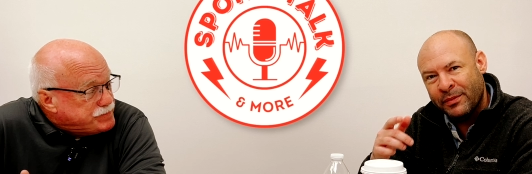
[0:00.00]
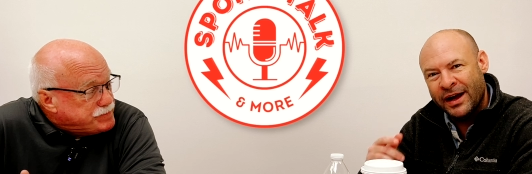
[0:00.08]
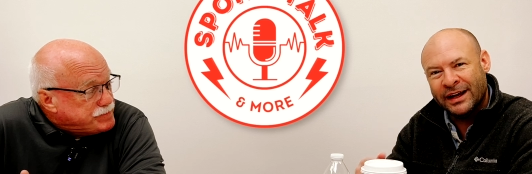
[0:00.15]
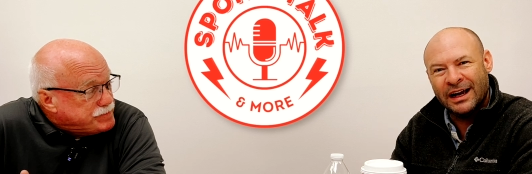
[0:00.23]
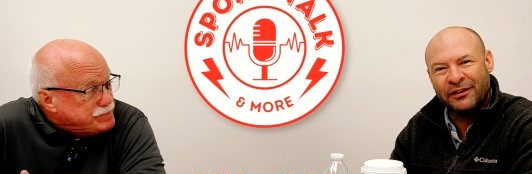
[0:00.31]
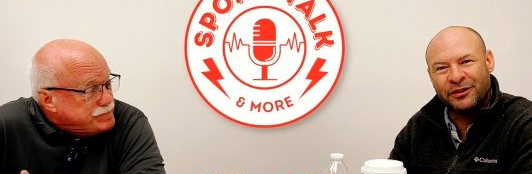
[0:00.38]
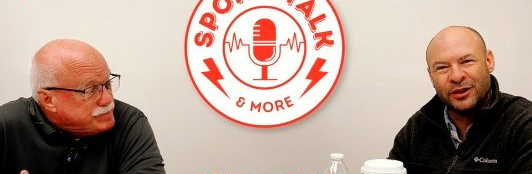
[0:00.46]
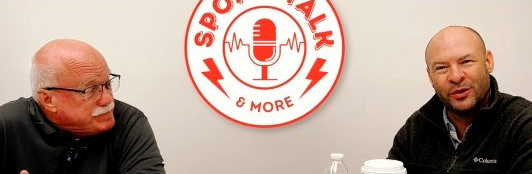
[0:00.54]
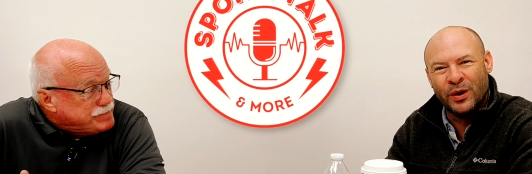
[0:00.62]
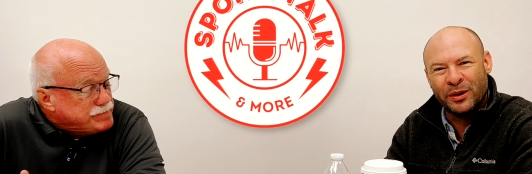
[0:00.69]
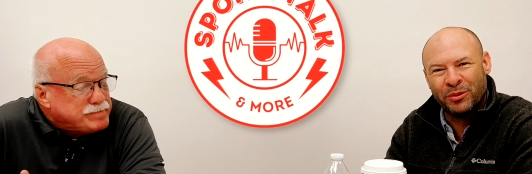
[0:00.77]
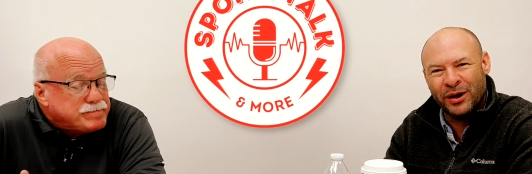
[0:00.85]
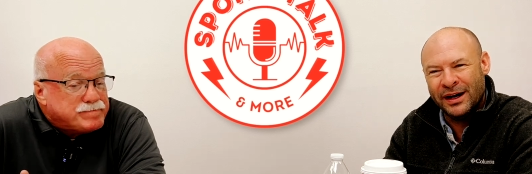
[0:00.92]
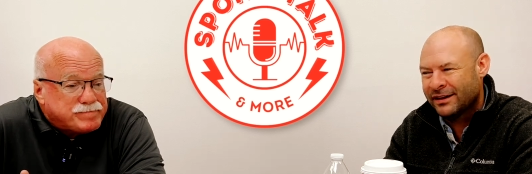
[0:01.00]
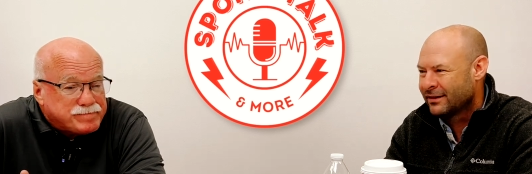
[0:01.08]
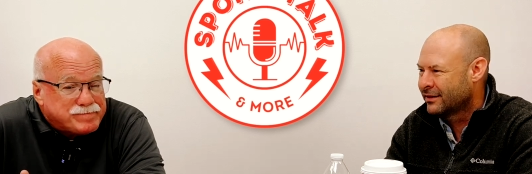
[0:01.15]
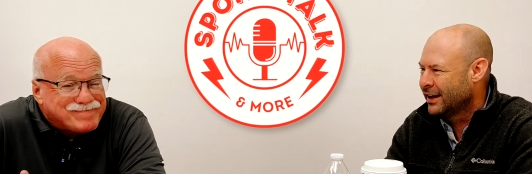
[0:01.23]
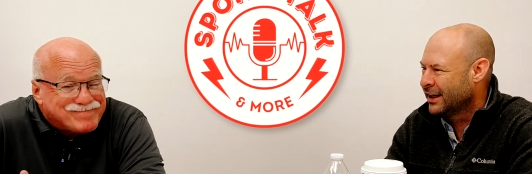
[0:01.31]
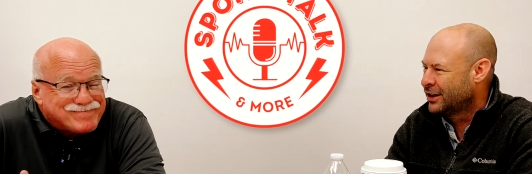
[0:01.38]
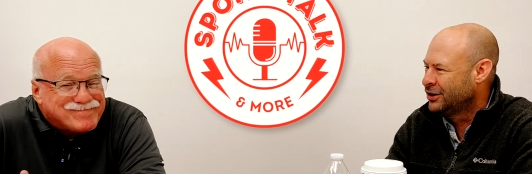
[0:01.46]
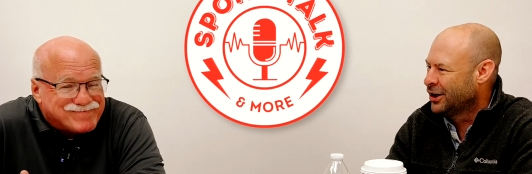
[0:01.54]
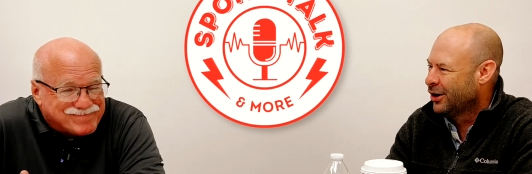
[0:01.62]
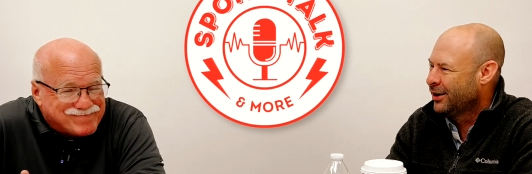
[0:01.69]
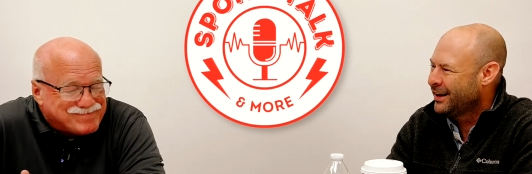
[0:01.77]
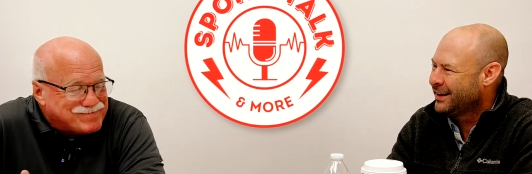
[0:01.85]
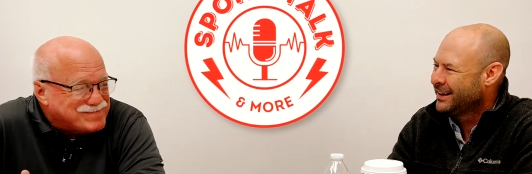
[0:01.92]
Speaker 1: back after a quick break. Thank you, Joe.